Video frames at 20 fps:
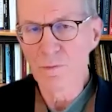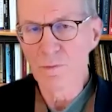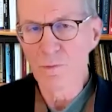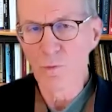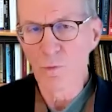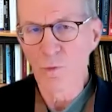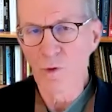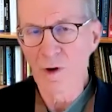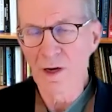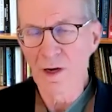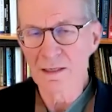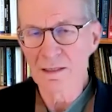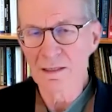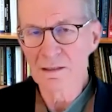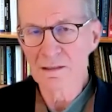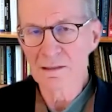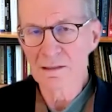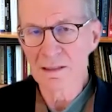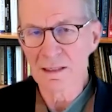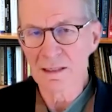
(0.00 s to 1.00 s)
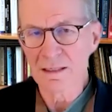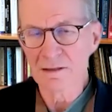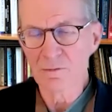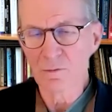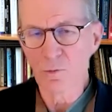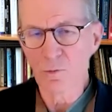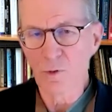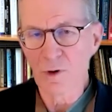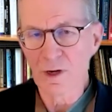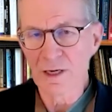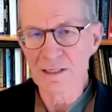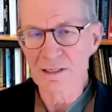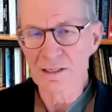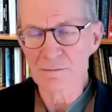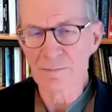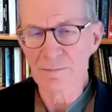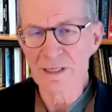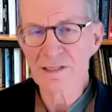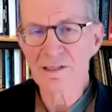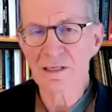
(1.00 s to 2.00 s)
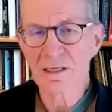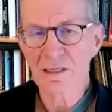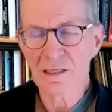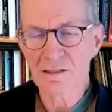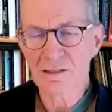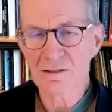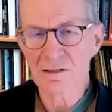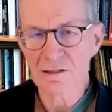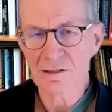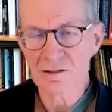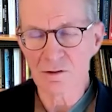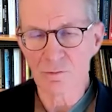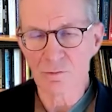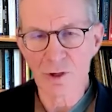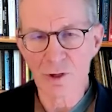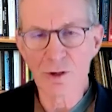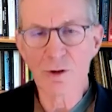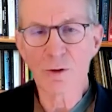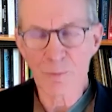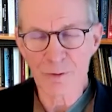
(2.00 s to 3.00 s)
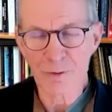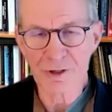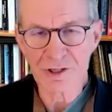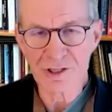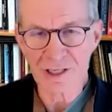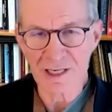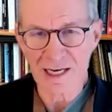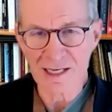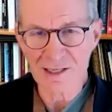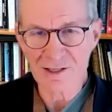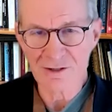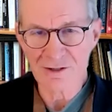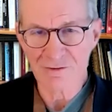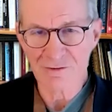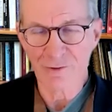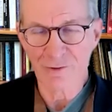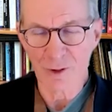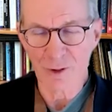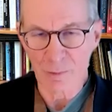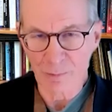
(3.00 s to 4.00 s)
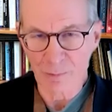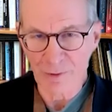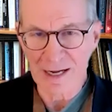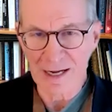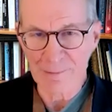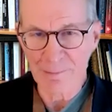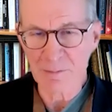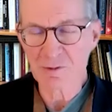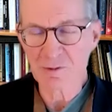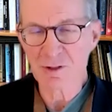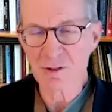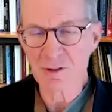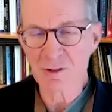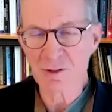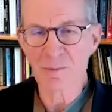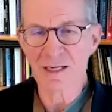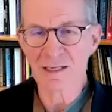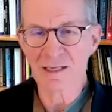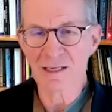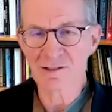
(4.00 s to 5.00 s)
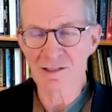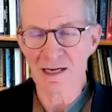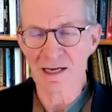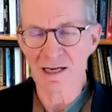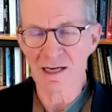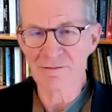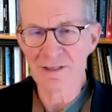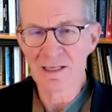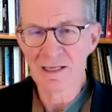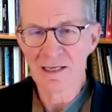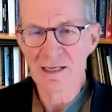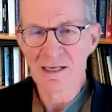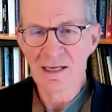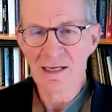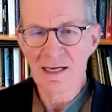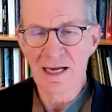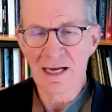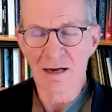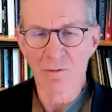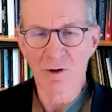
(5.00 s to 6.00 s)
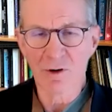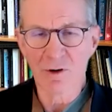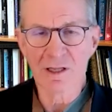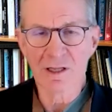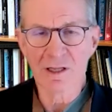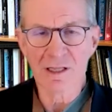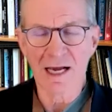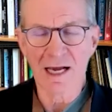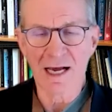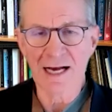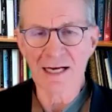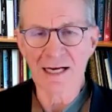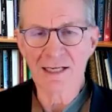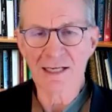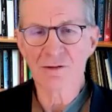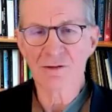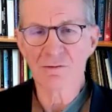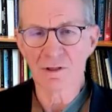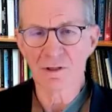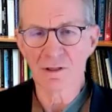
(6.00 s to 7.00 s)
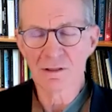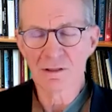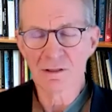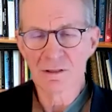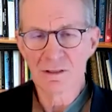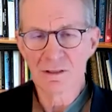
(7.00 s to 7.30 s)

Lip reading: what is missing is this real appreciation for the problems that are being solved and what are the actual